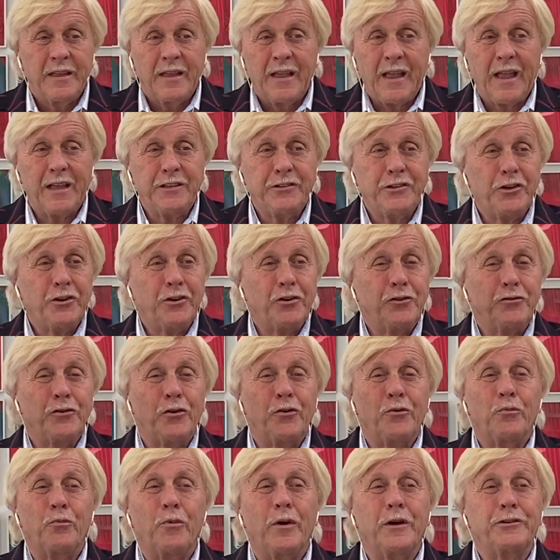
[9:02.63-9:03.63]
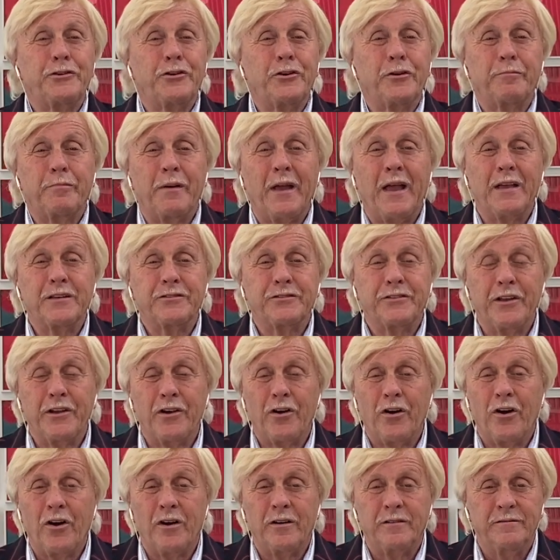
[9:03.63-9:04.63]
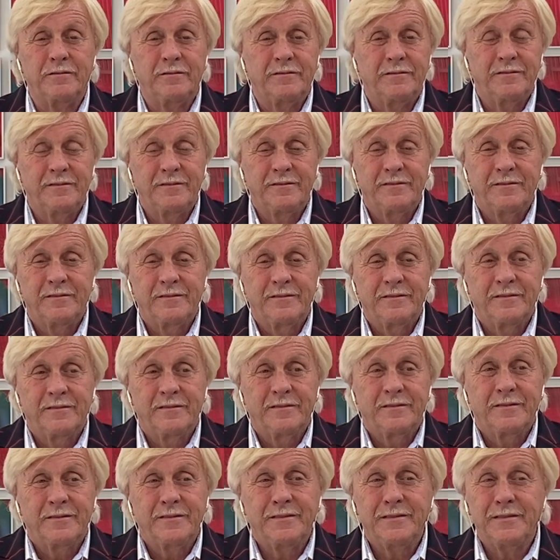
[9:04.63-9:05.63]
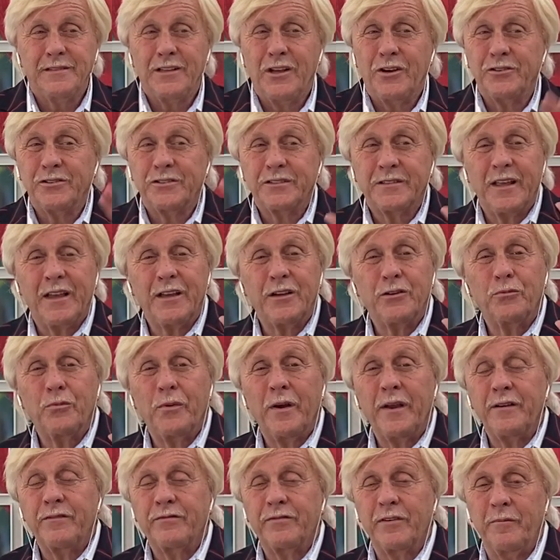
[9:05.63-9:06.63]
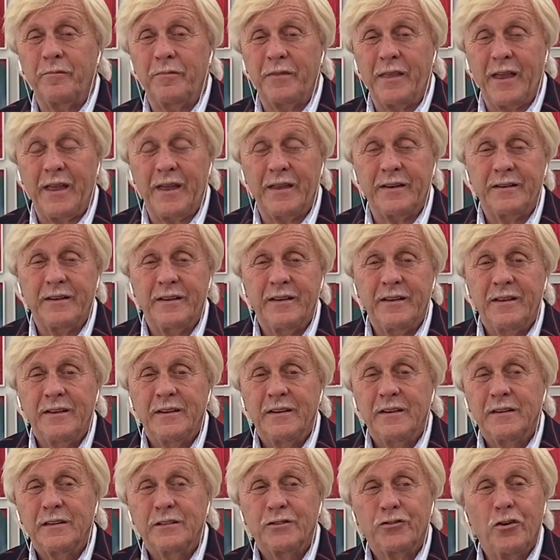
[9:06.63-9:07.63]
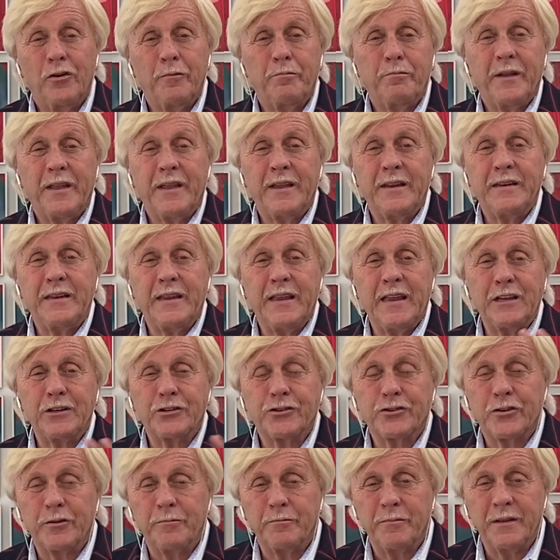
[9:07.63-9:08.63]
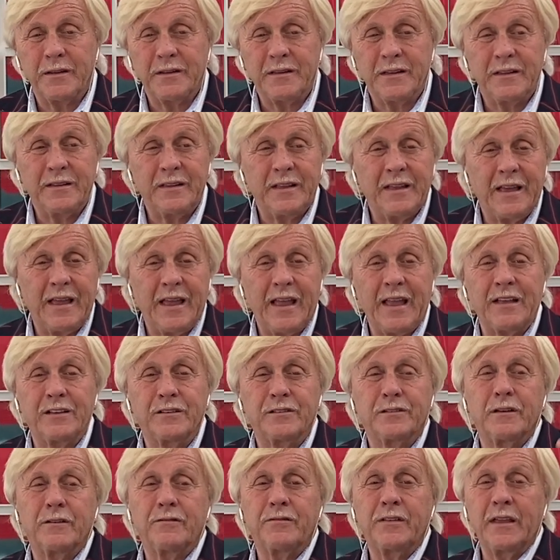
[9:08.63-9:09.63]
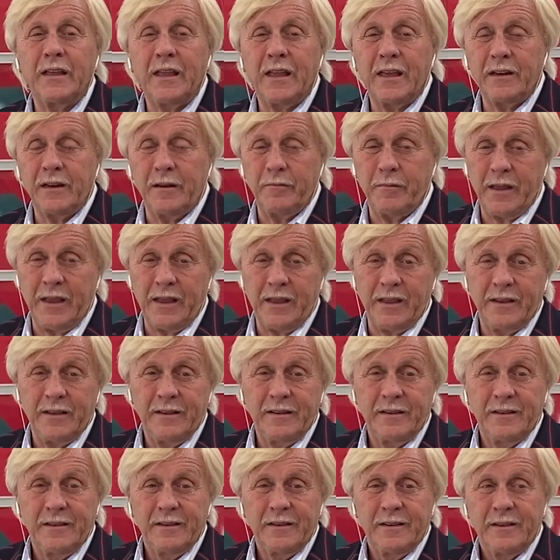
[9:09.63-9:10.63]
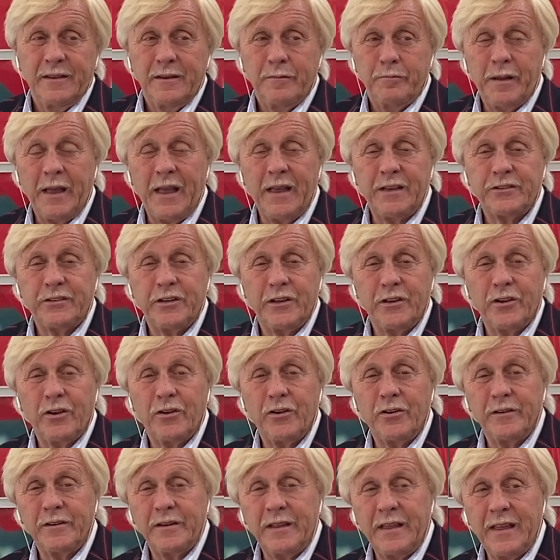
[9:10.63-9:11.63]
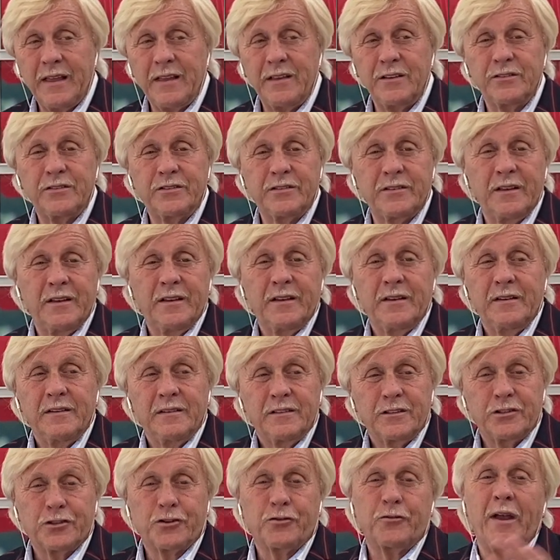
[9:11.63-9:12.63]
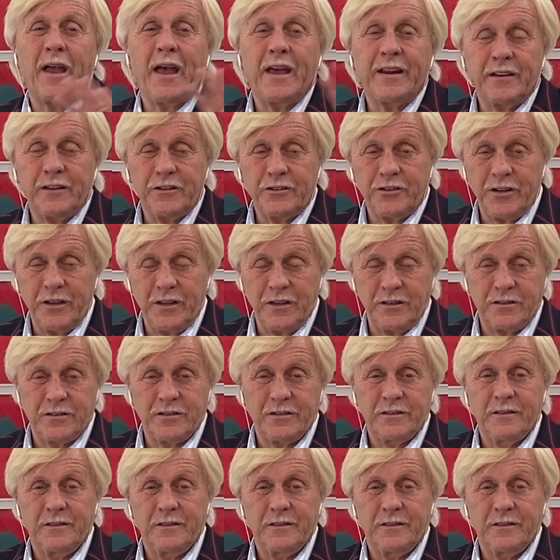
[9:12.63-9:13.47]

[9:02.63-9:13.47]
And you don't know what you're passing on. No, stay away from that. Don't be an instrument in the hands of the enemy, passing on his strategies.